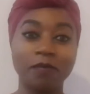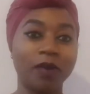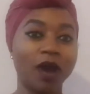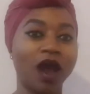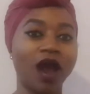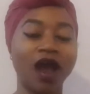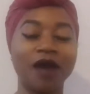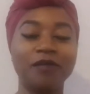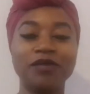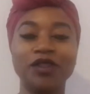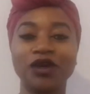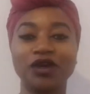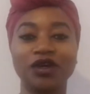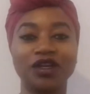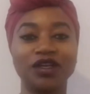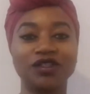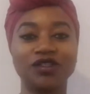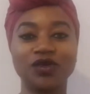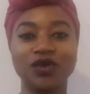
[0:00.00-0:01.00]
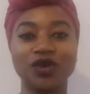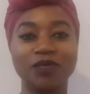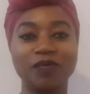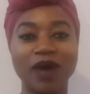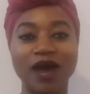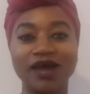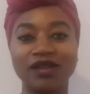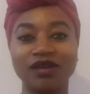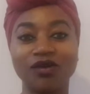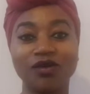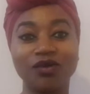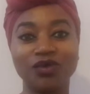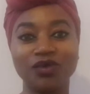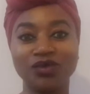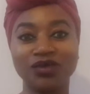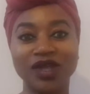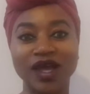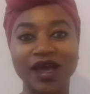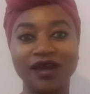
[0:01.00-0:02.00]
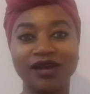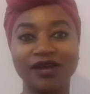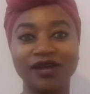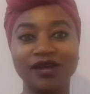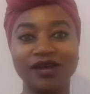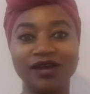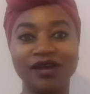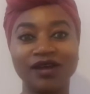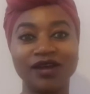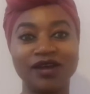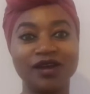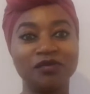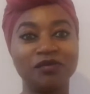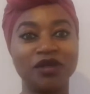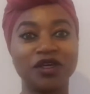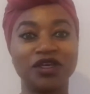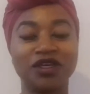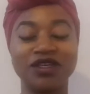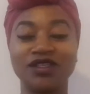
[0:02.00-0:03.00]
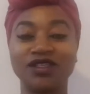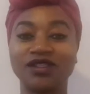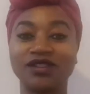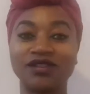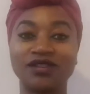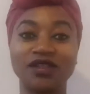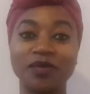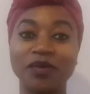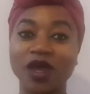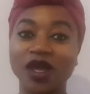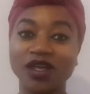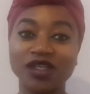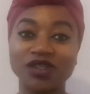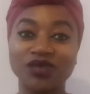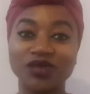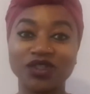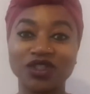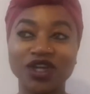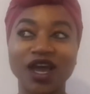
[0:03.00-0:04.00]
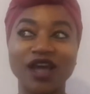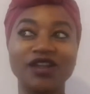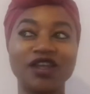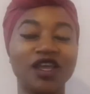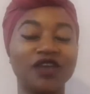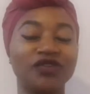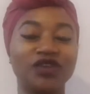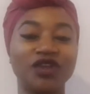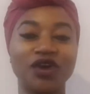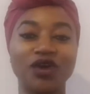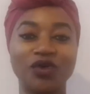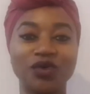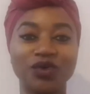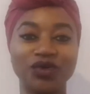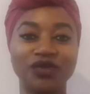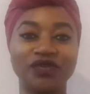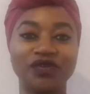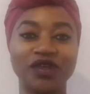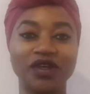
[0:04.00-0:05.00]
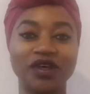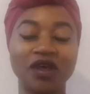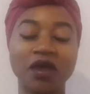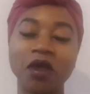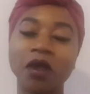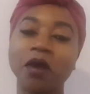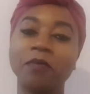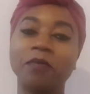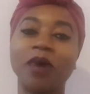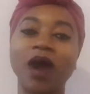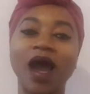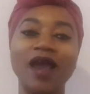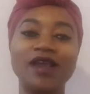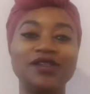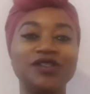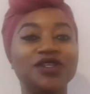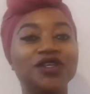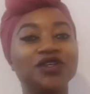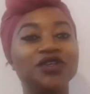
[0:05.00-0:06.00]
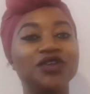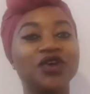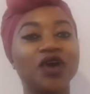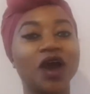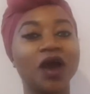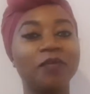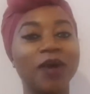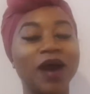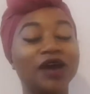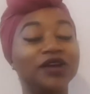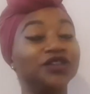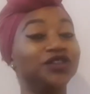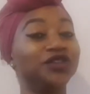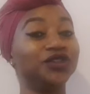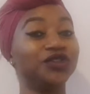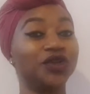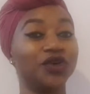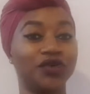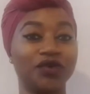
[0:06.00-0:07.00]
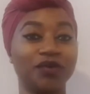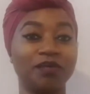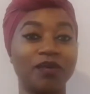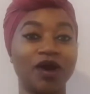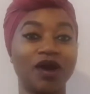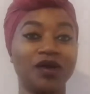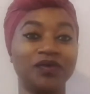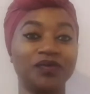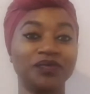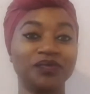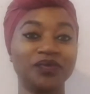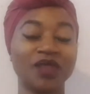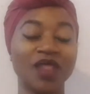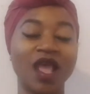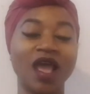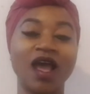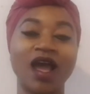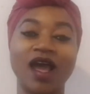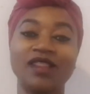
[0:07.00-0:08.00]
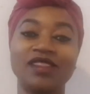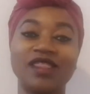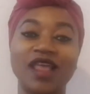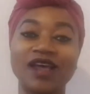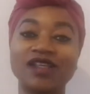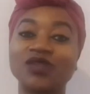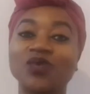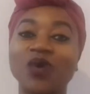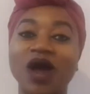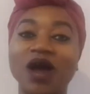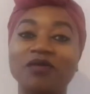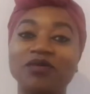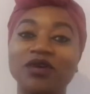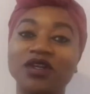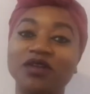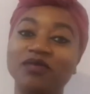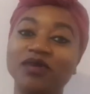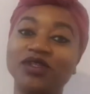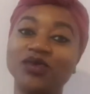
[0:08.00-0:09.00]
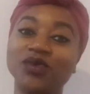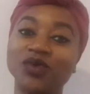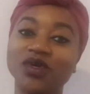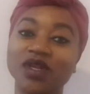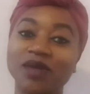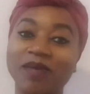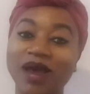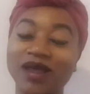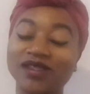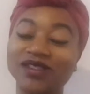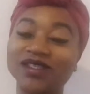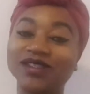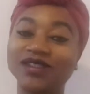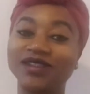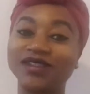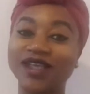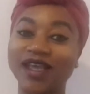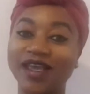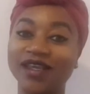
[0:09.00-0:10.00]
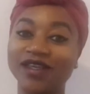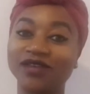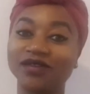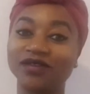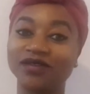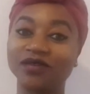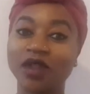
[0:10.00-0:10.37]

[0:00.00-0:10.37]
But I'm not going to talk about all that because, to be honest with you, I don't even know all of it. But I do know about Yoruba. And that's what I'm going to be talking about today.